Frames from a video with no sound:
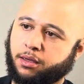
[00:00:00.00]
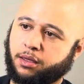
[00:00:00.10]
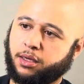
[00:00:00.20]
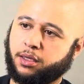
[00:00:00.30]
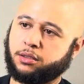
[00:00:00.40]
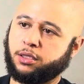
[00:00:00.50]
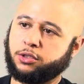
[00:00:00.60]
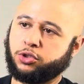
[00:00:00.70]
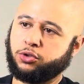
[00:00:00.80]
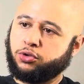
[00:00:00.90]
Has
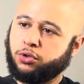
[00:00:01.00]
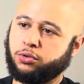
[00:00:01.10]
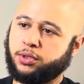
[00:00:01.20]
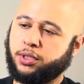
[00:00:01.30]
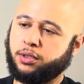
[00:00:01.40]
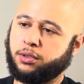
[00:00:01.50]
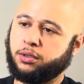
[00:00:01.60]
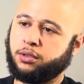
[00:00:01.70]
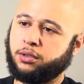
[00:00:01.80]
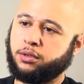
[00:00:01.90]
touch controls
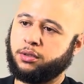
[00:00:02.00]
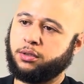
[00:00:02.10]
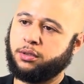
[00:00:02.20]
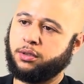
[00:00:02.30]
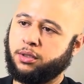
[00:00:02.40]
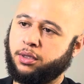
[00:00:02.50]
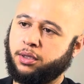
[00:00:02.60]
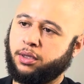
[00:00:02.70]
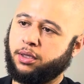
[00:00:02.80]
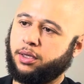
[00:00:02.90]
here,
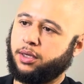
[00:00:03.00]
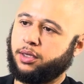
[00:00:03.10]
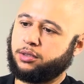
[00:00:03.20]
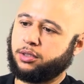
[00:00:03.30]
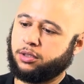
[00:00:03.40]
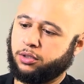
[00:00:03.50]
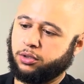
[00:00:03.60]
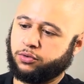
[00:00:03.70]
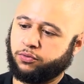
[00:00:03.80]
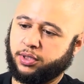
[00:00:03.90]
and it just
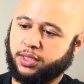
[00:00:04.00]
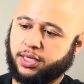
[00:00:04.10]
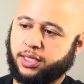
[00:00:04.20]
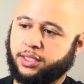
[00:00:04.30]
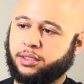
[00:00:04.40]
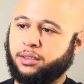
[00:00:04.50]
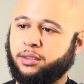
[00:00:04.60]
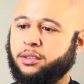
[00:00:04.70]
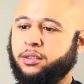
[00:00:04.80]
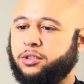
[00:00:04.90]
looks really nice.
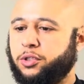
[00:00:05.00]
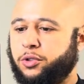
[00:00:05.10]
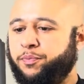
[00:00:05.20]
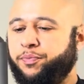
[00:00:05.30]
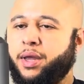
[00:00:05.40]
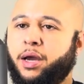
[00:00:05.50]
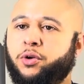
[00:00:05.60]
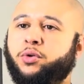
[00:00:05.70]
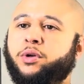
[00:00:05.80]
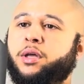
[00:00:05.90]
So I'll
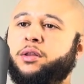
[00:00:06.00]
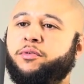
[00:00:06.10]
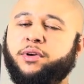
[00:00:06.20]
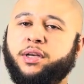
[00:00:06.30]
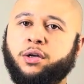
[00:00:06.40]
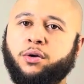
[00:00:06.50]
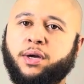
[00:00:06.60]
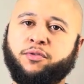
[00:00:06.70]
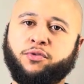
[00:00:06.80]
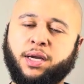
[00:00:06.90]
do another video
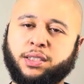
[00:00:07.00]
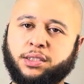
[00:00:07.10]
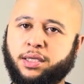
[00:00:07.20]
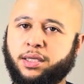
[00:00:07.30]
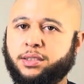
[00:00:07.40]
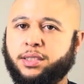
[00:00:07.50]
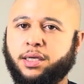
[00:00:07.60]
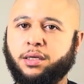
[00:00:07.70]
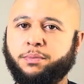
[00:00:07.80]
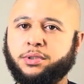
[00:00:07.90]
after I actually get it set
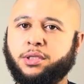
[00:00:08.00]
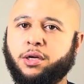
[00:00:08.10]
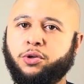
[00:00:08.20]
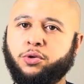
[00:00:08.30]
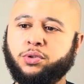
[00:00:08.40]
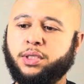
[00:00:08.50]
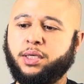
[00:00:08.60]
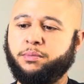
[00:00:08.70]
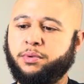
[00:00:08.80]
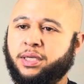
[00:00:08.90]
up and start using
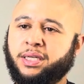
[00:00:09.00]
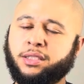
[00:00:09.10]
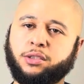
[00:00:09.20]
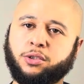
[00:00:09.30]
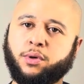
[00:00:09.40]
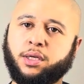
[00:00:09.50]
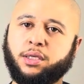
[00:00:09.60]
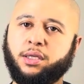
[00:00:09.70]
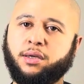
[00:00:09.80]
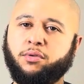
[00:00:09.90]
it, but just wanted
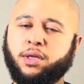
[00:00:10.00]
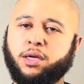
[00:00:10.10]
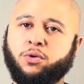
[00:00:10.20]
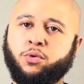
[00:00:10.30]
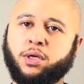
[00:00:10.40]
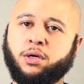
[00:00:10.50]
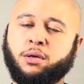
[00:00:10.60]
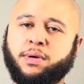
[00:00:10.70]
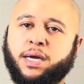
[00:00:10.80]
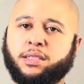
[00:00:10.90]
to give you that quick
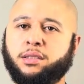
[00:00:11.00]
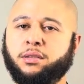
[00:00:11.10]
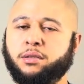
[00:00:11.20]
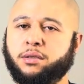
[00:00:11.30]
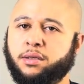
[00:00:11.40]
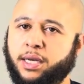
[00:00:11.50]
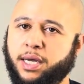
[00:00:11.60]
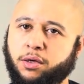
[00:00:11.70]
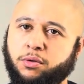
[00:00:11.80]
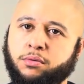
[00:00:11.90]
unboxing look
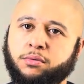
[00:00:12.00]
now.